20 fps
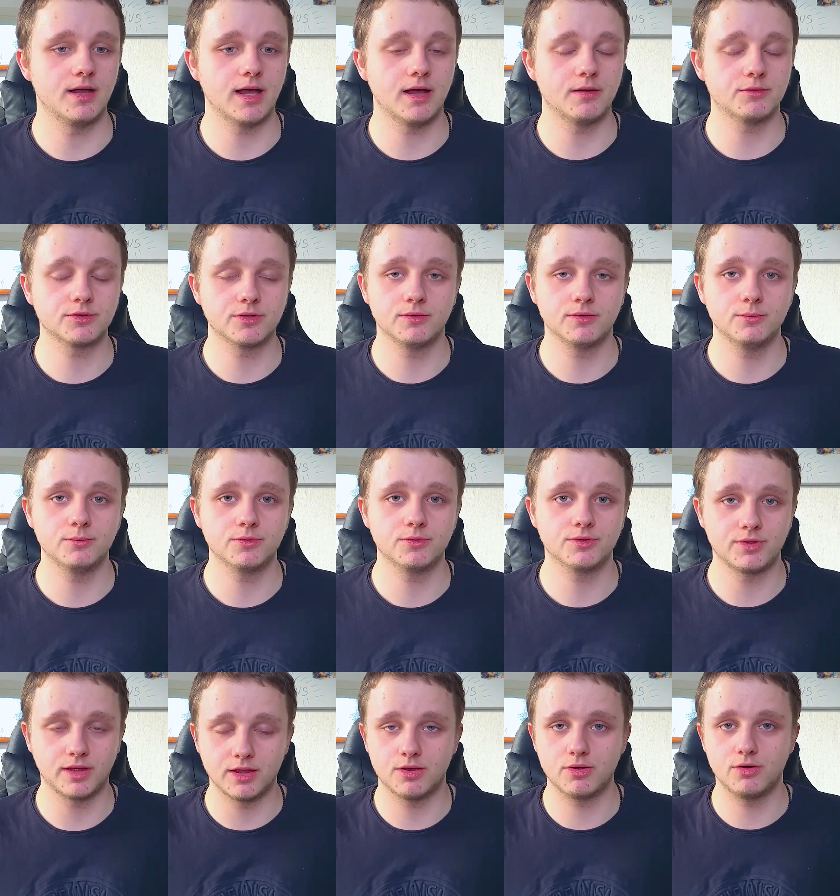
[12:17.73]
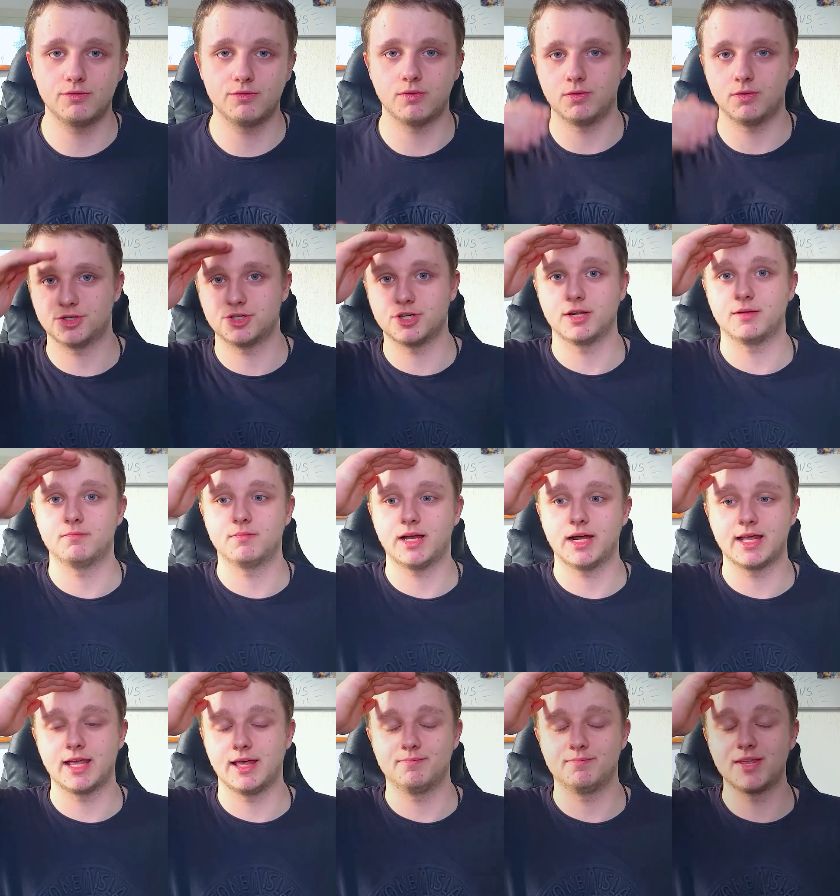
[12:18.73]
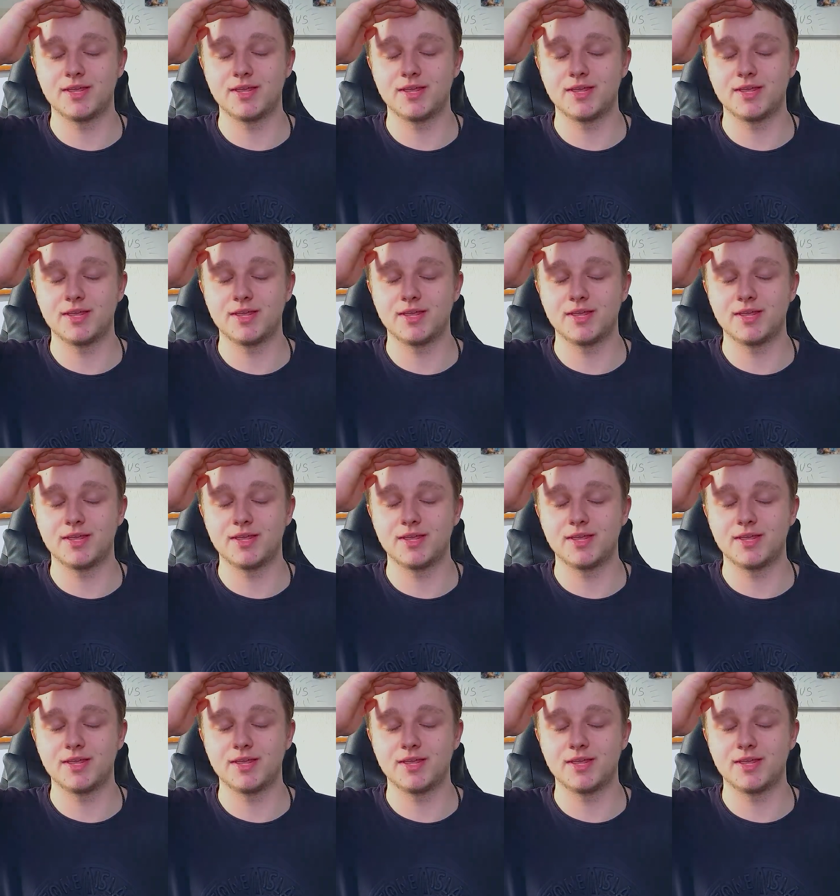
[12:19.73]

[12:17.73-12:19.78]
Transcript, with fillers: I want to thank you for watching again.